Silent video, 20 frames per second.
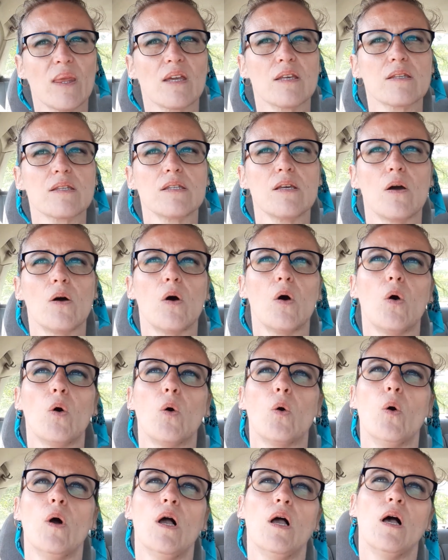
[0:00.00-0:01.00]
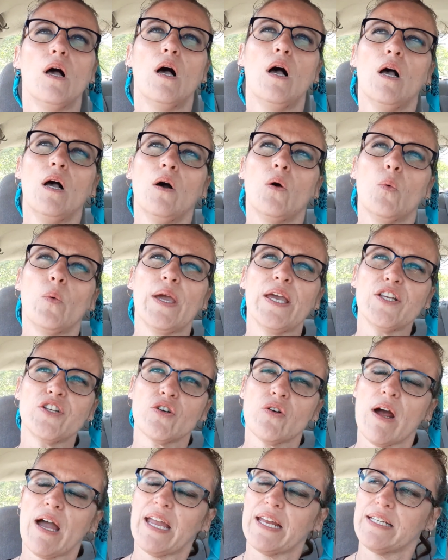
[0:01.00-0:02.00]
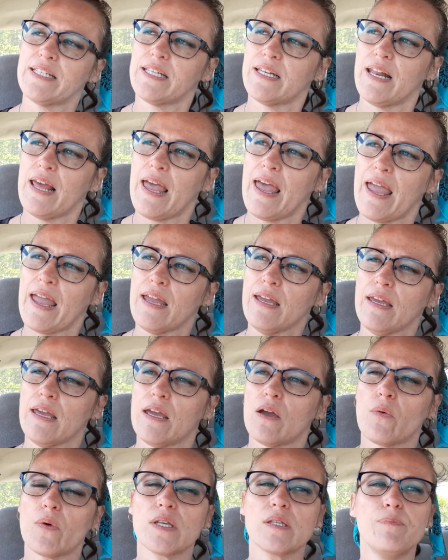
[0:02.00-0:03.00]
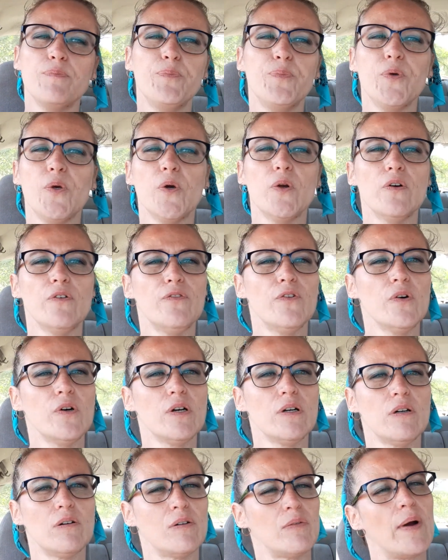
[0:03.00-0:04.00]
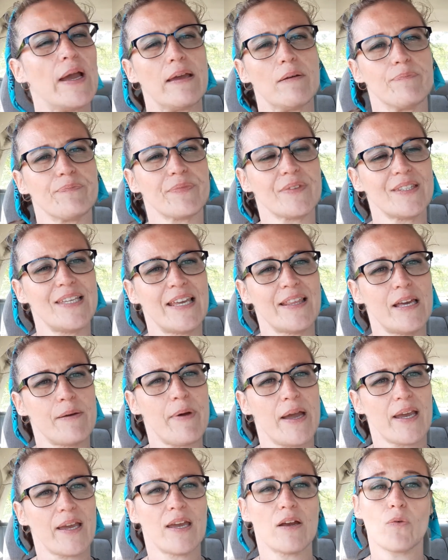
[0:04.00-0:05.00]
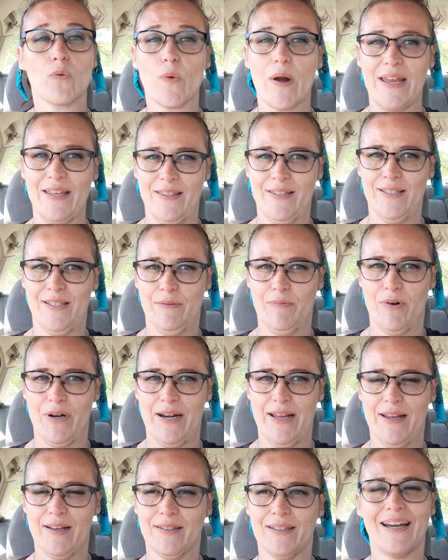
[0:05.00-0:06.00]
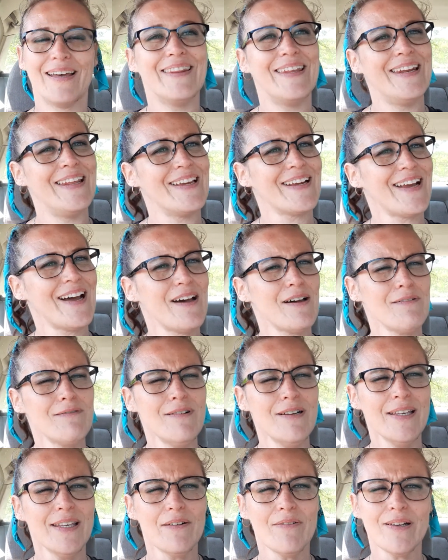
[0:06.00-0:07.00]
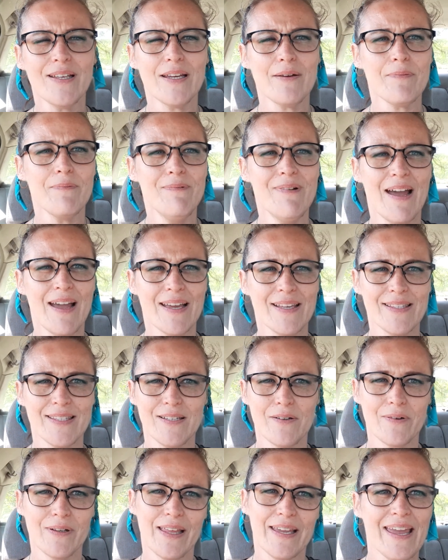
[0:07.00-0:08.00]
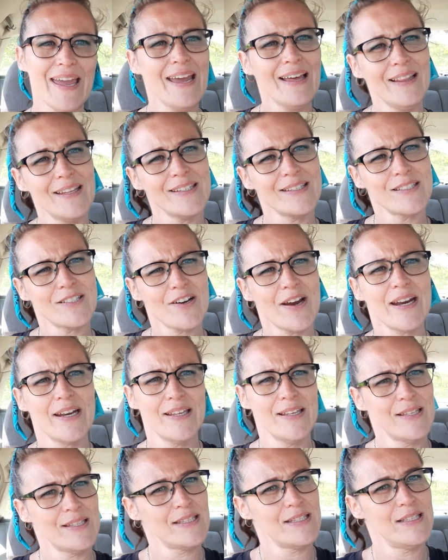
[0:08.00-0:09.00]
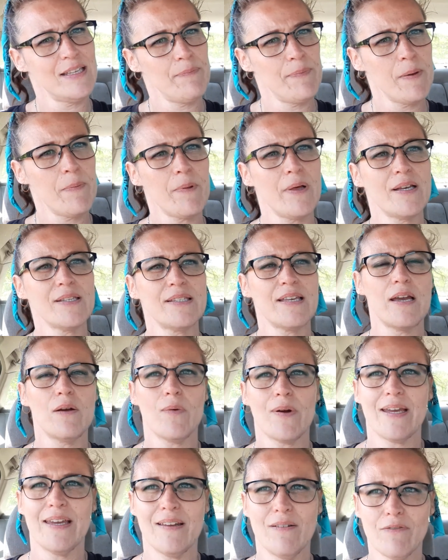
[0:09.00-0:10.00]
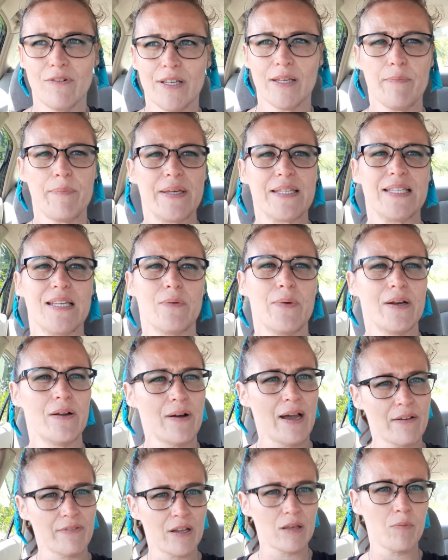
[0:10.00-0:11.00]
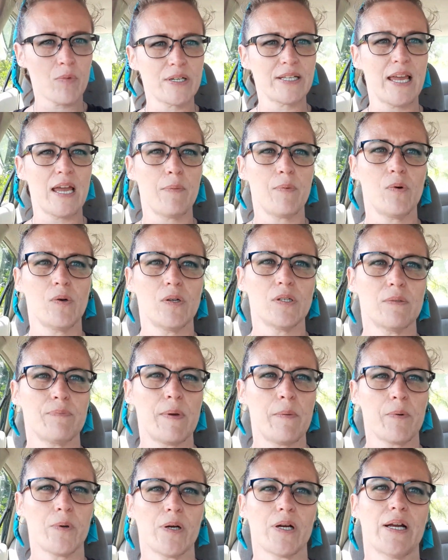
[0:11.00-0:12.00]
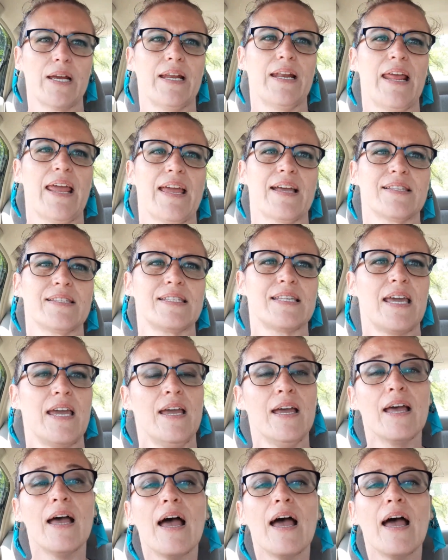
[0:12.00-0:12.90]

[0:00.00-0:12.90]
So we tried today. It was beautiful. Oh, wait, take that back. It rained this morning and then it got really, really nice. So we're like, hey, let's try to sit people outside. We're getting really busy. We don't have any more tables. People are getting antsy.